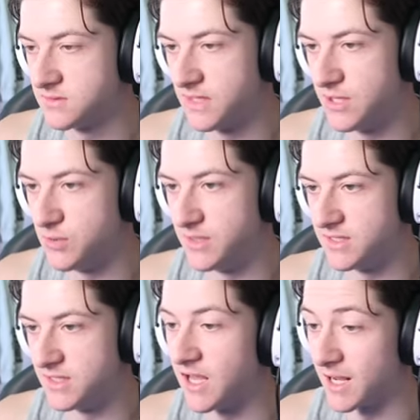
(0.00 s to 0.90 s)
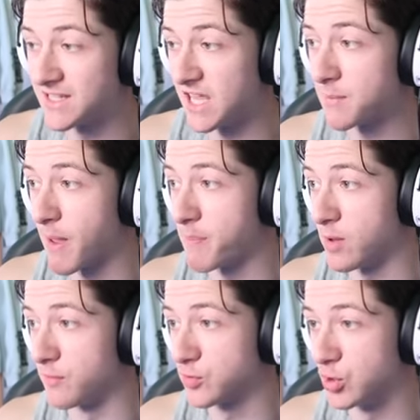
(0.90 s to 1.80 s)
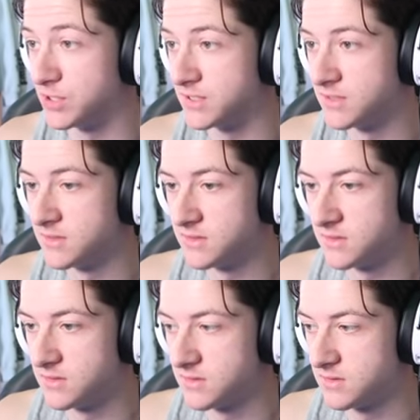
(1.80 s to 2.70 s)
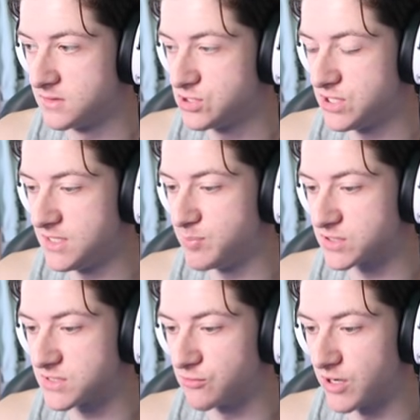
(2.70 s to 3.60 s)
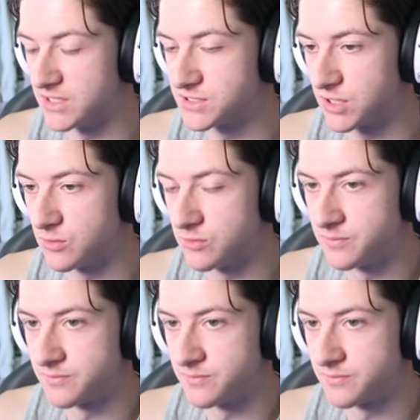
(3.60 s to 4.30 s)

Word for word: I knew he did. Yeah, take Pepe off. Good. Jeebus, Lorenzo.